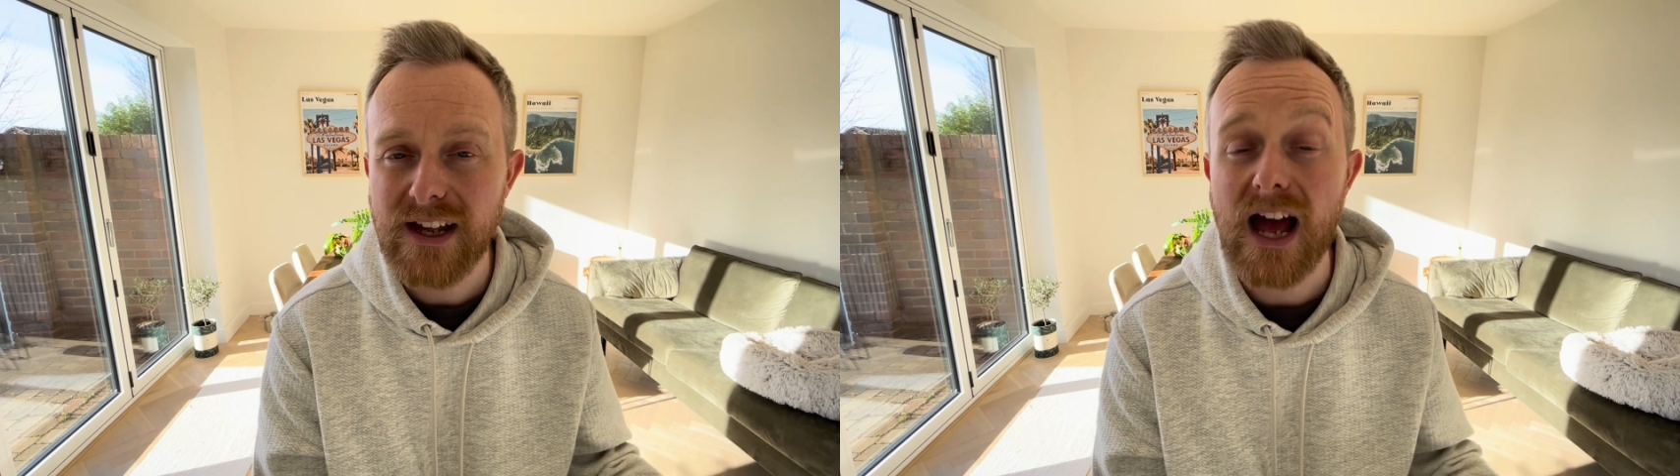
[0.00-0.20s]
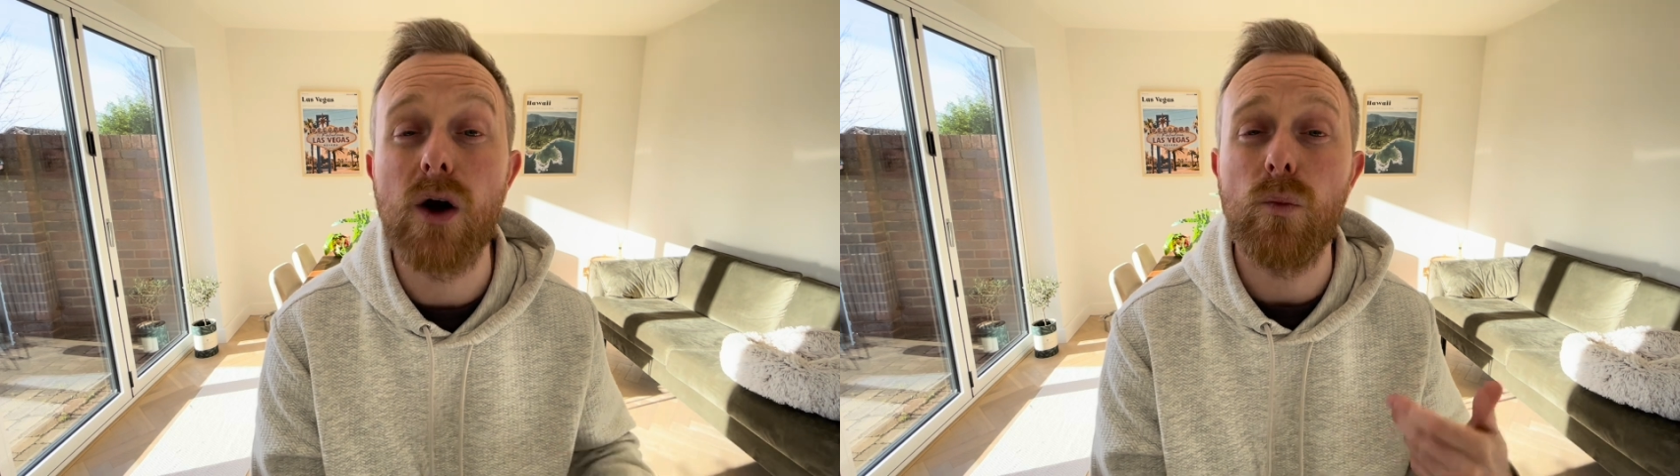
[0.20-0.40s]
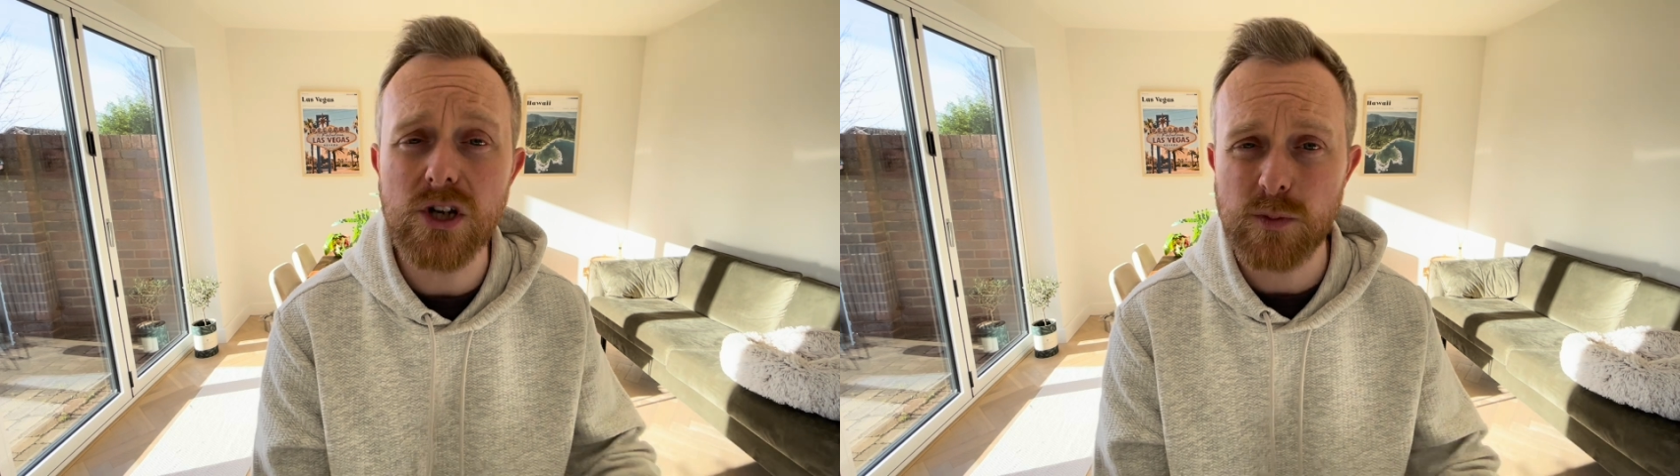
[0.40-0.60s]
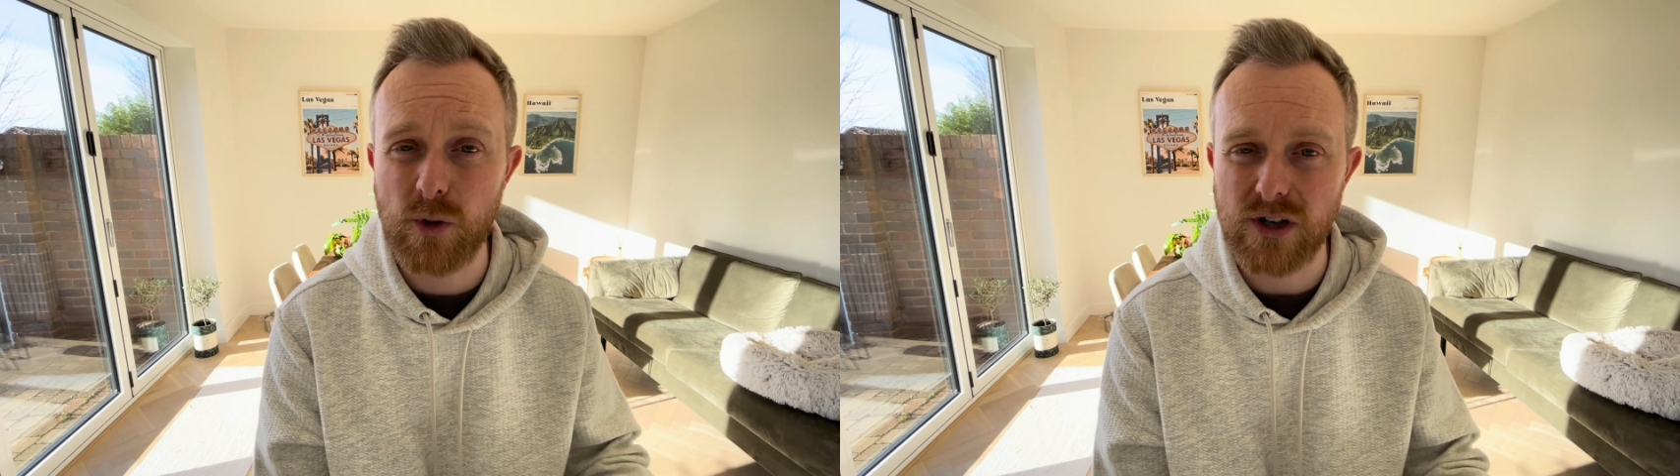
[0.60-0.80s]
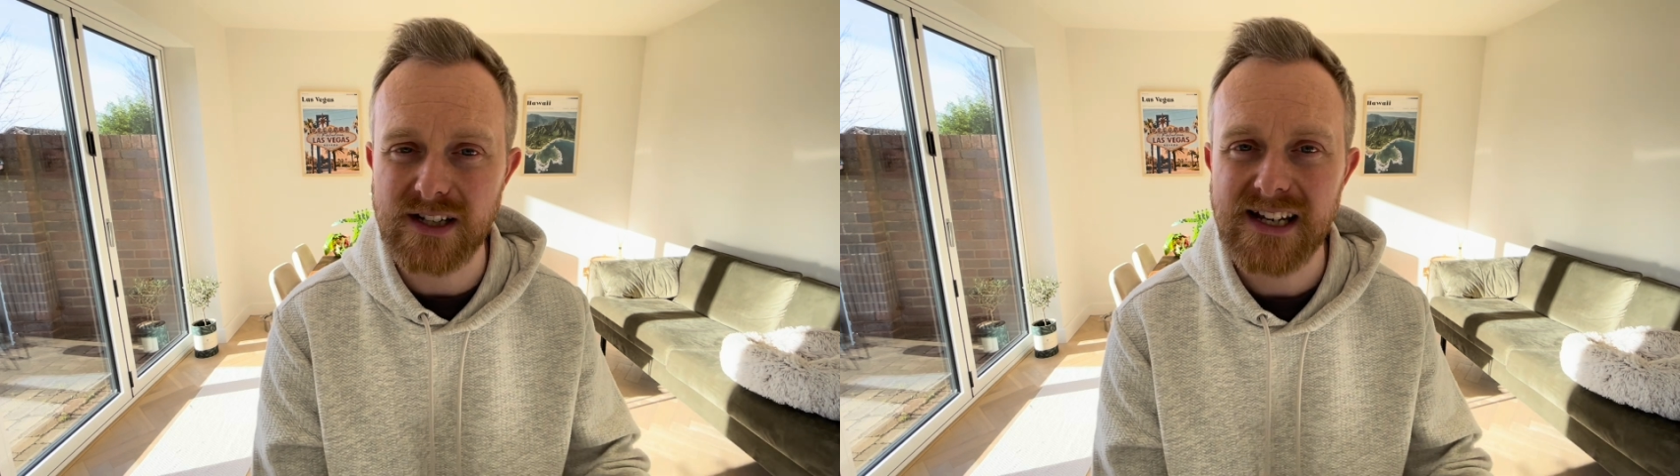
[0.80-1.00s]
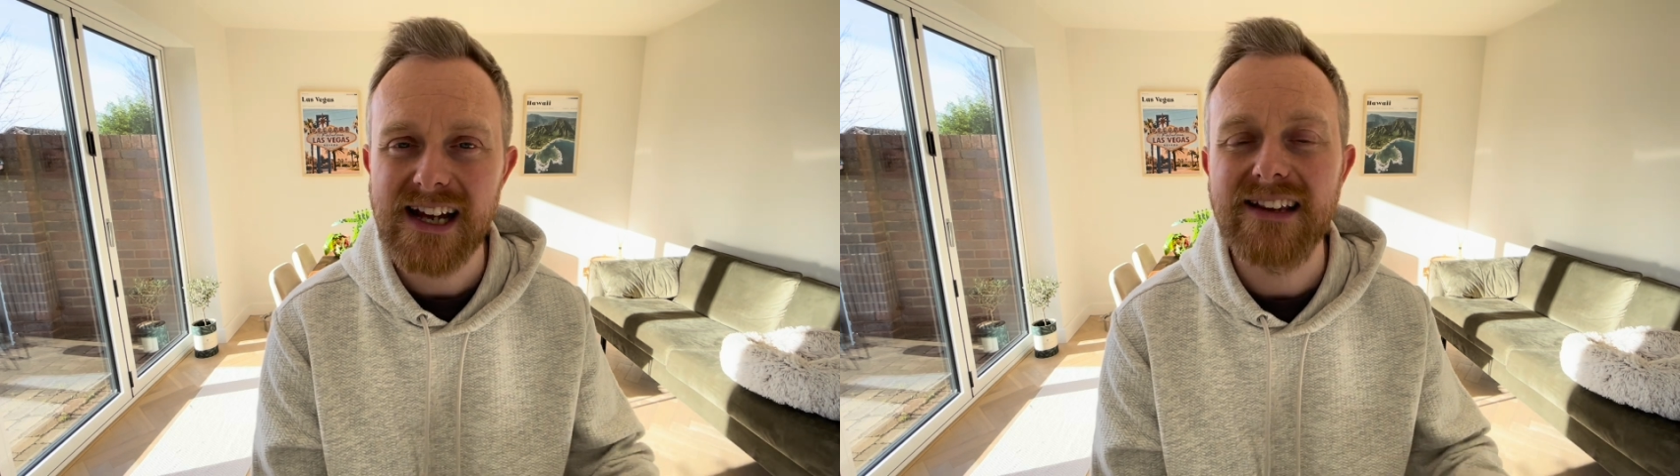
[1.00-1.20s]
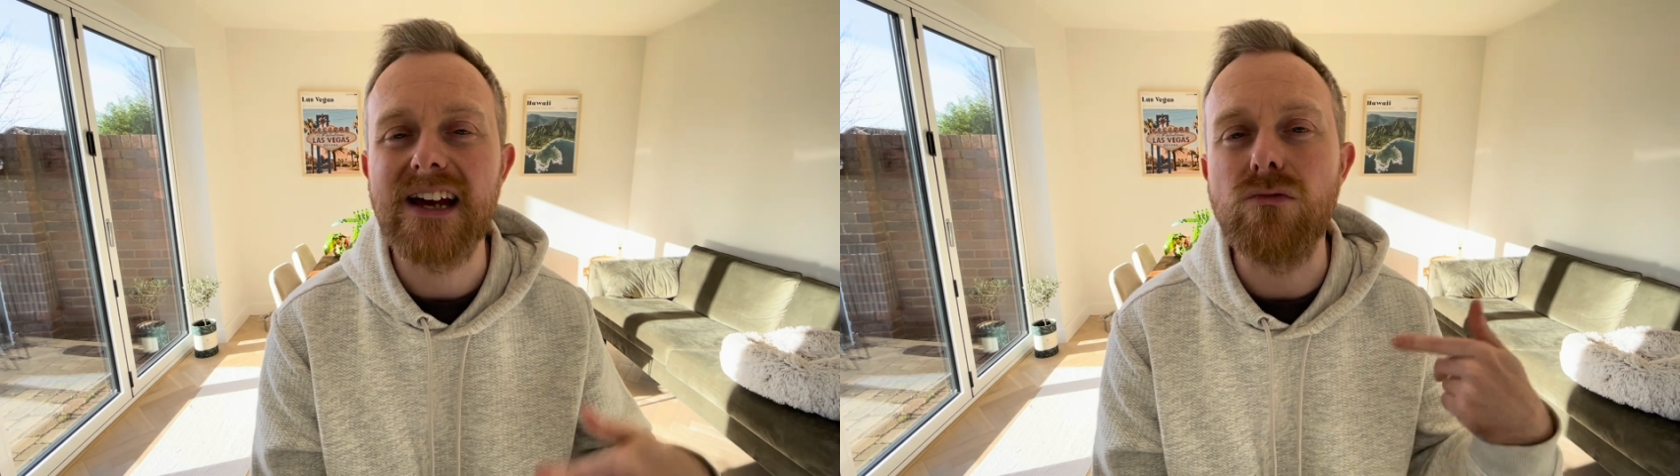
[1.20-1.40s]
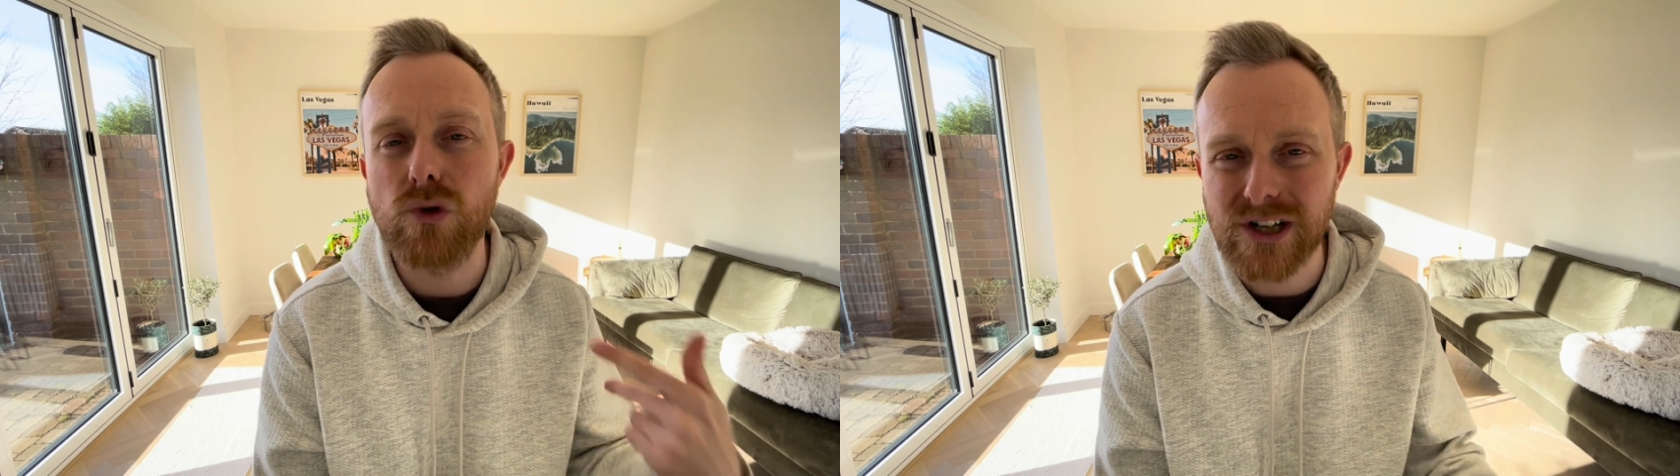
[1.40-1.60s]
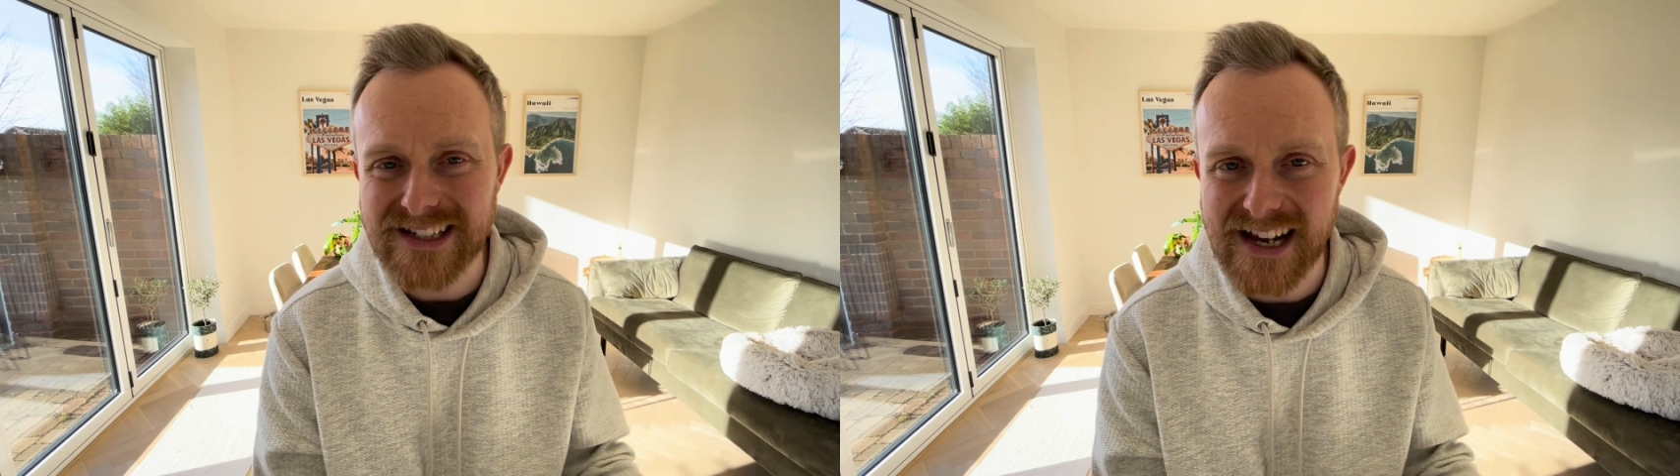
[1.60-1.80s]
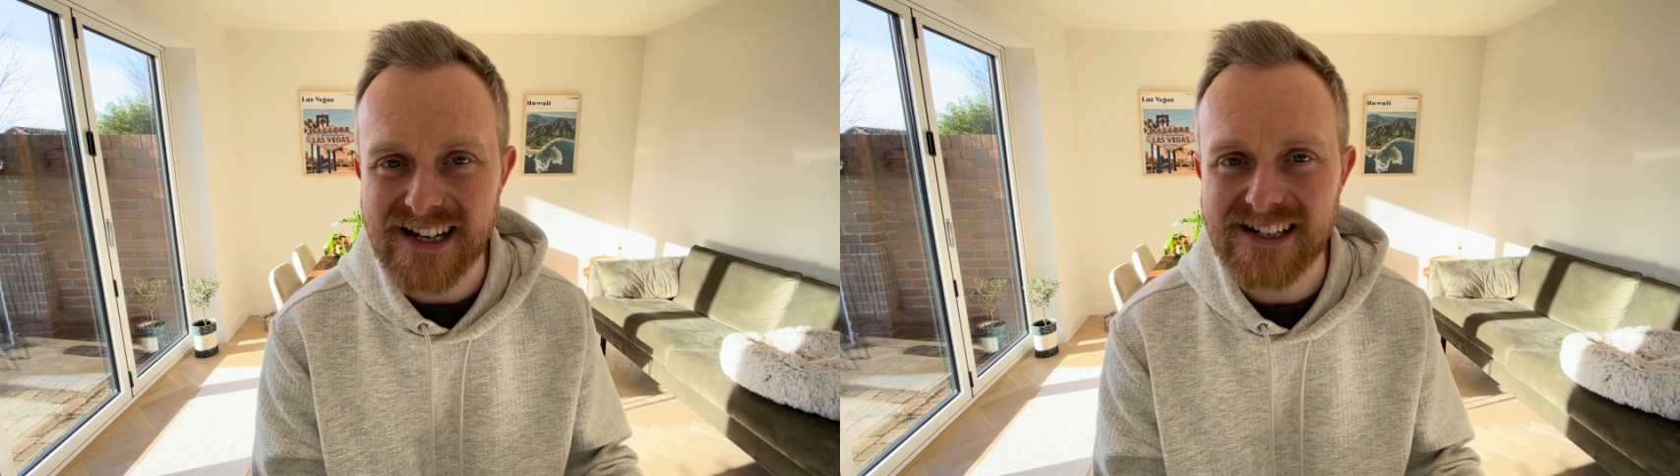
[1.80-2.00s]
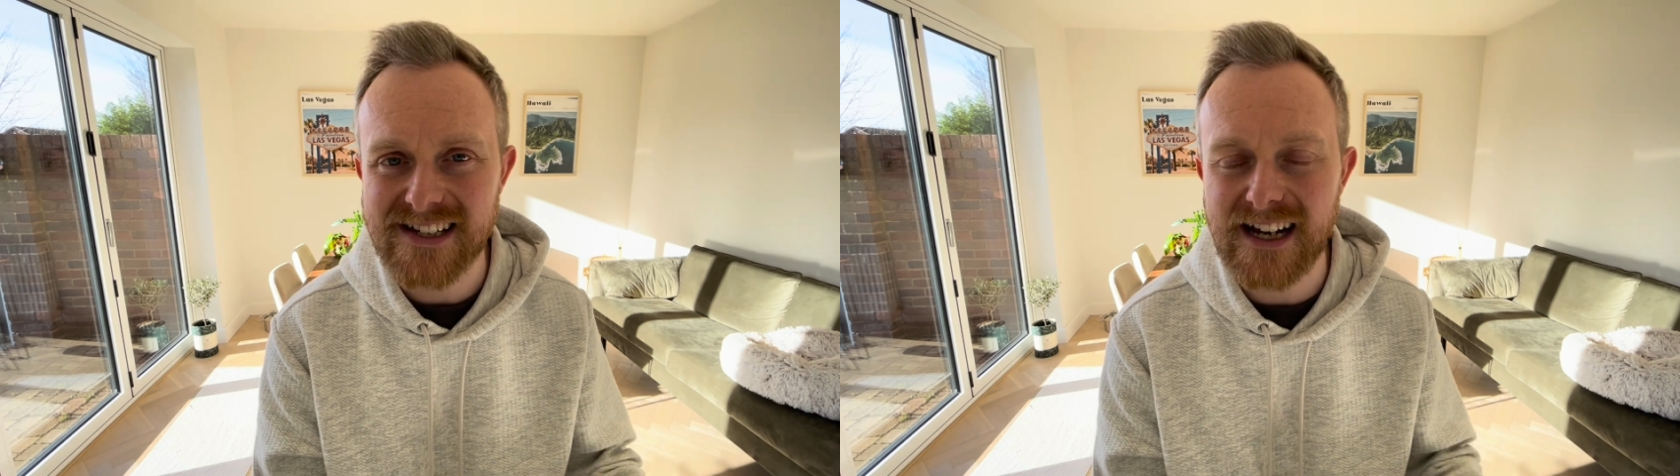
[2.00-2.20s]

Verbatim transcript: at which point they run a test